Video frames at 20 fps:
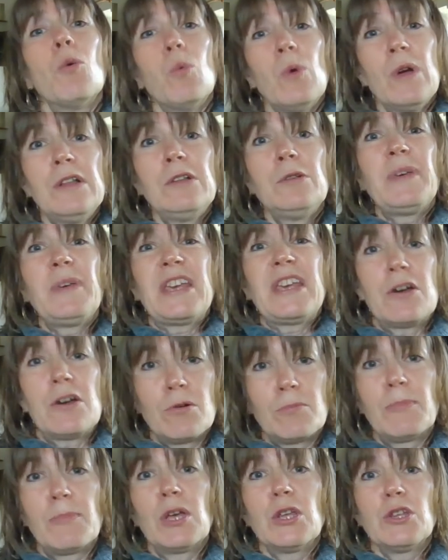will
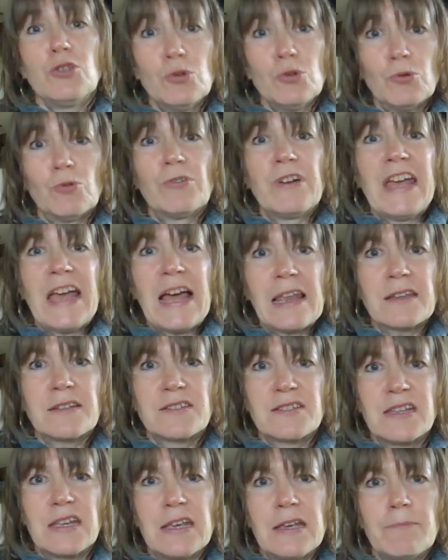become your
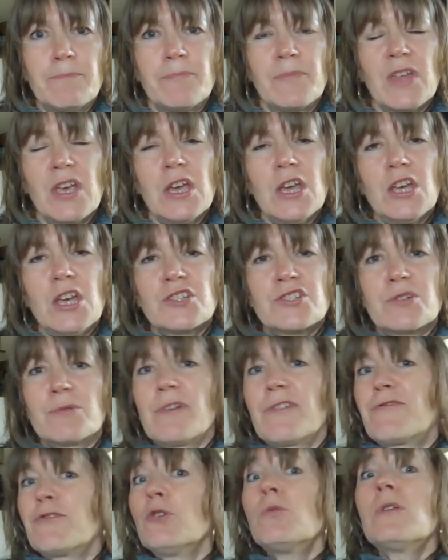reality. So
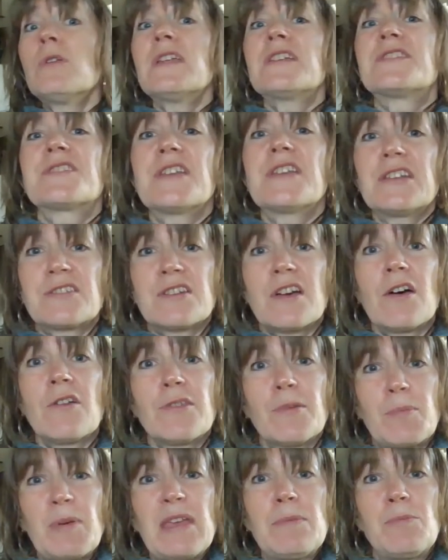if you're listening to
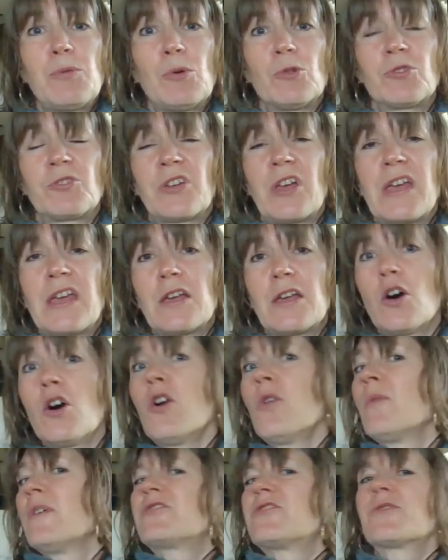other people saying,
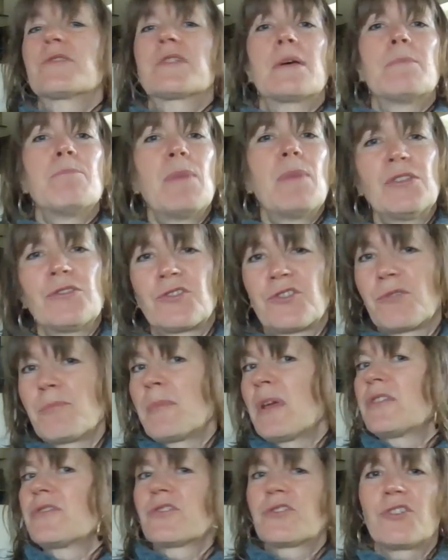oh, it took them months and
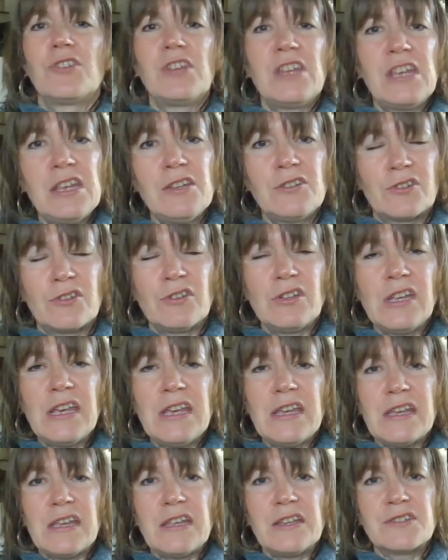months and
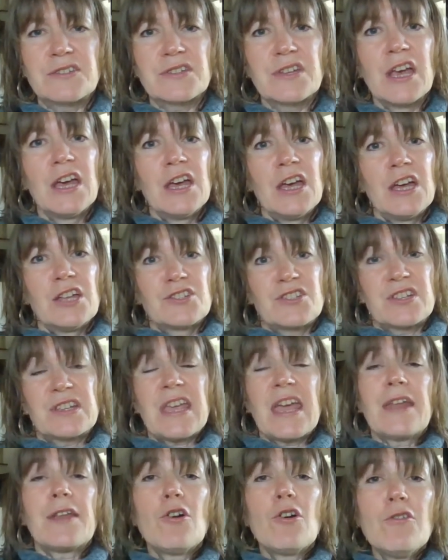years to
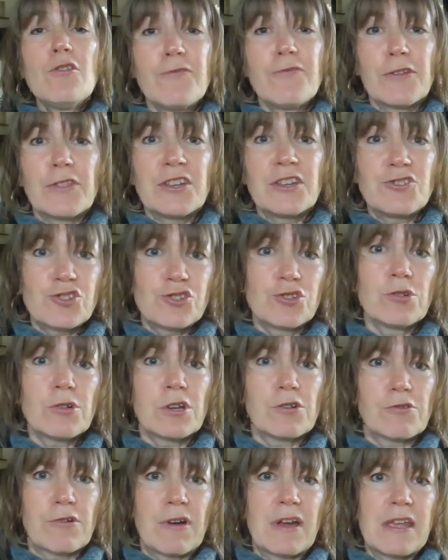get over this
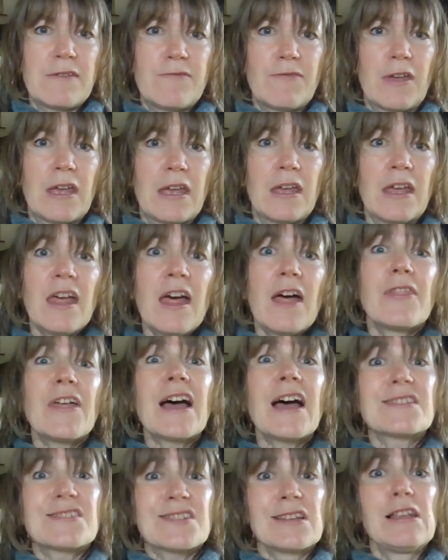sugar craving,
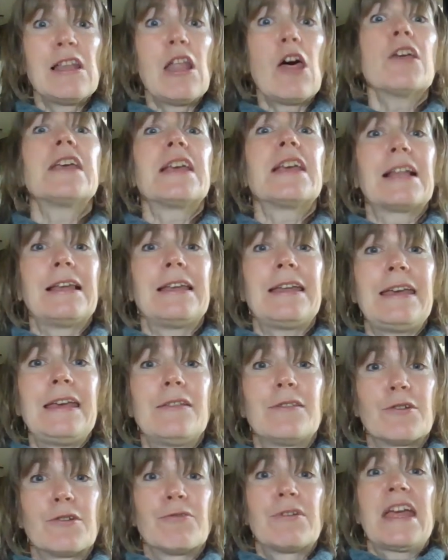that's likely
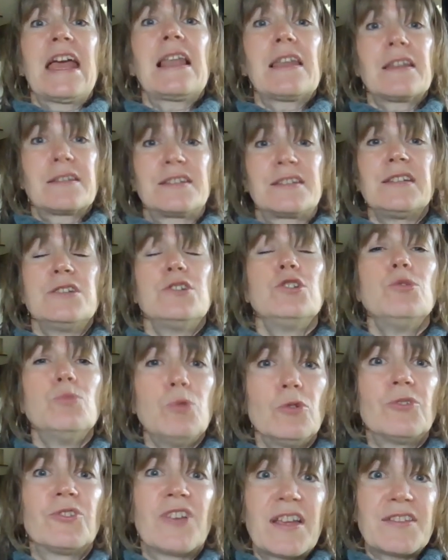the reality you
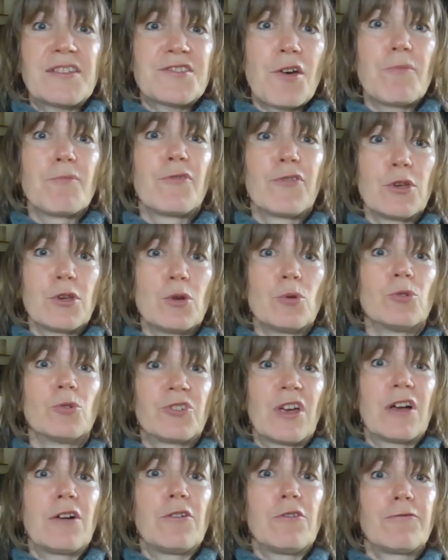will set up for
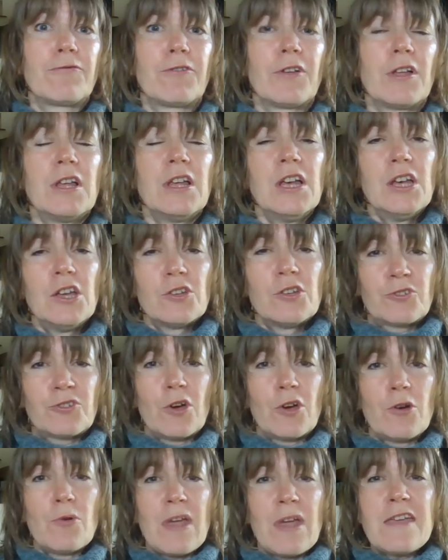yourself.
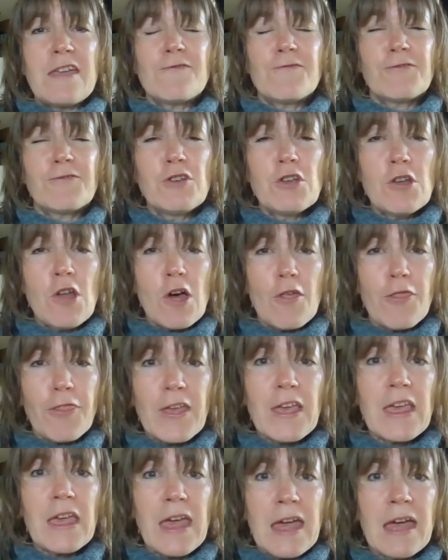So if
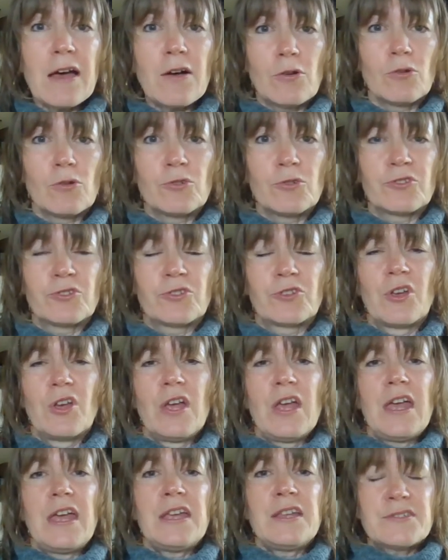nothing else,
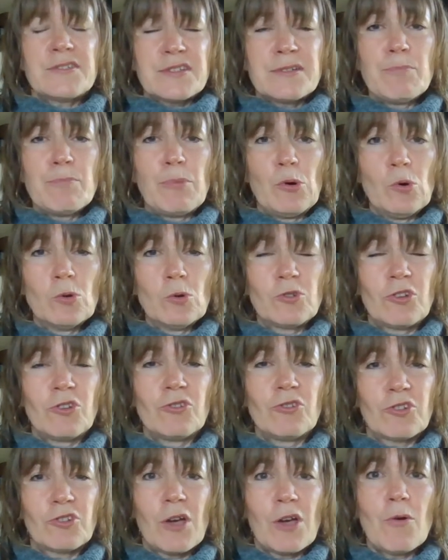it's
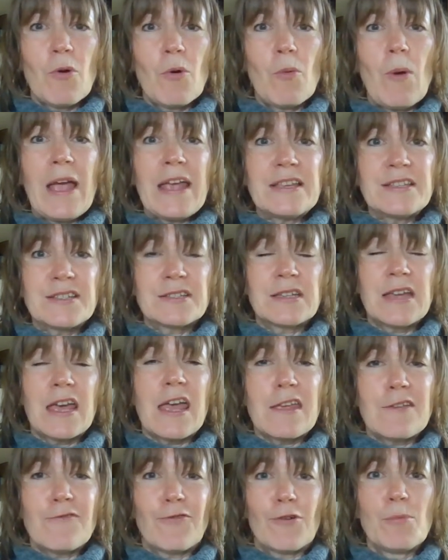important to go away
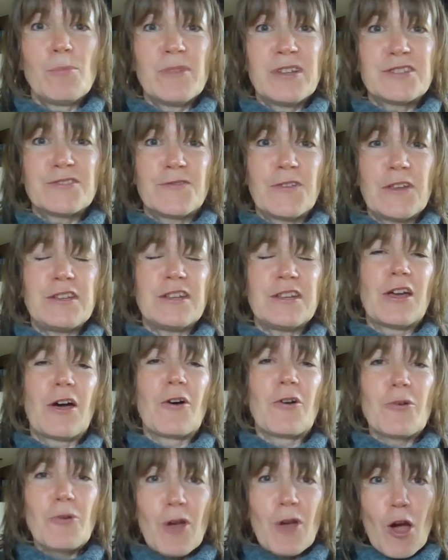today from this
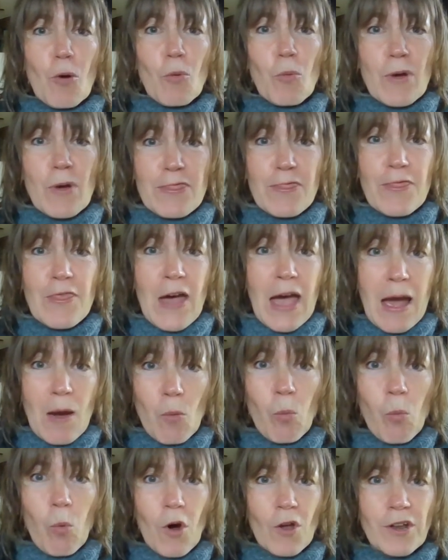video with that
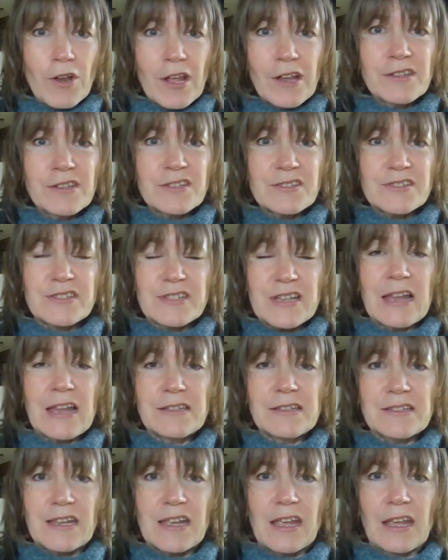one
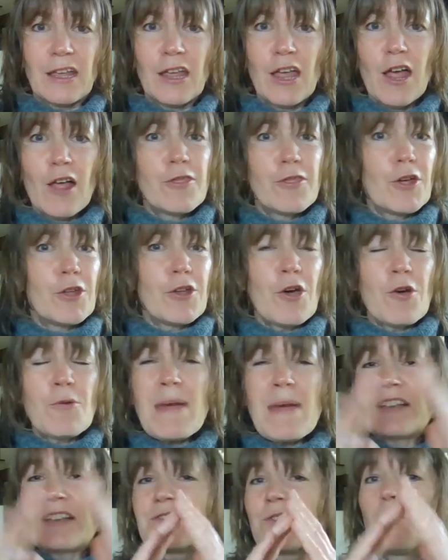understanding that no
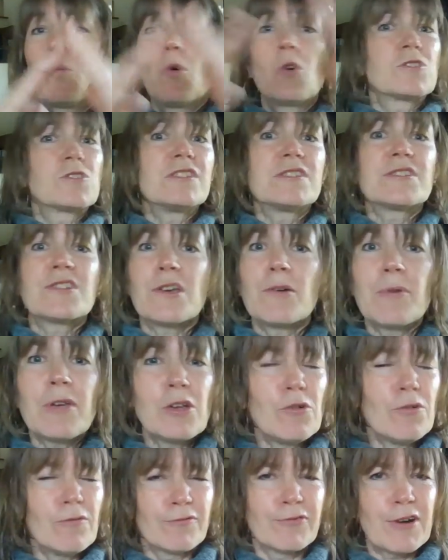matter what is going
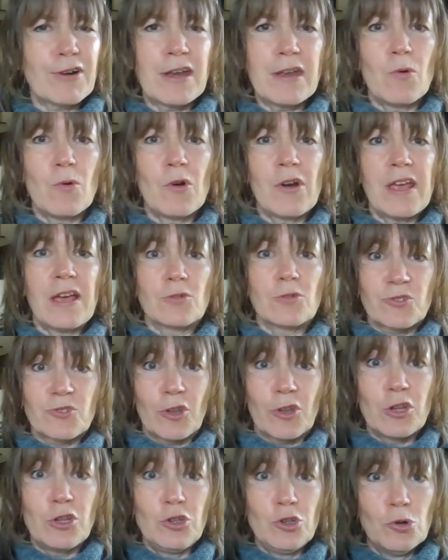on for anyone else,
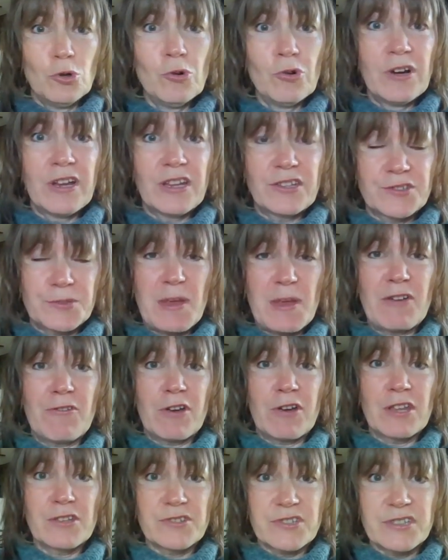your
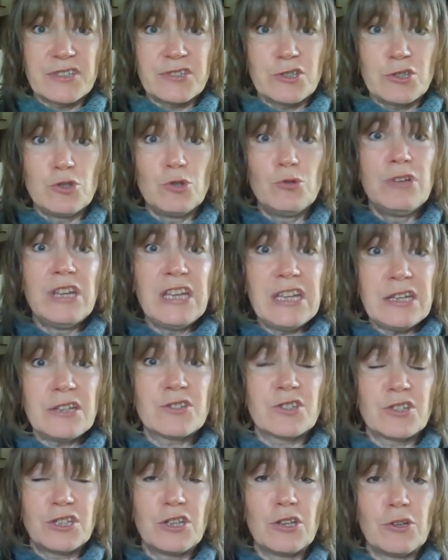experience is unique
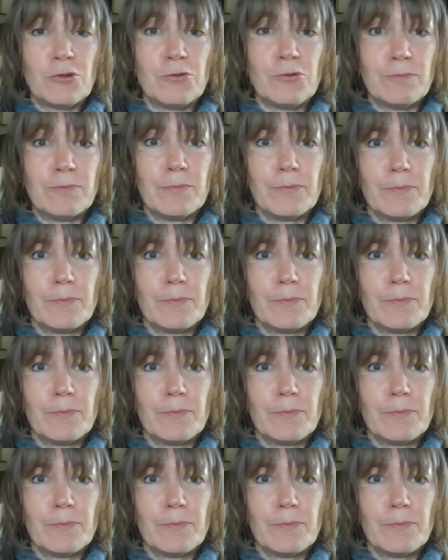to you.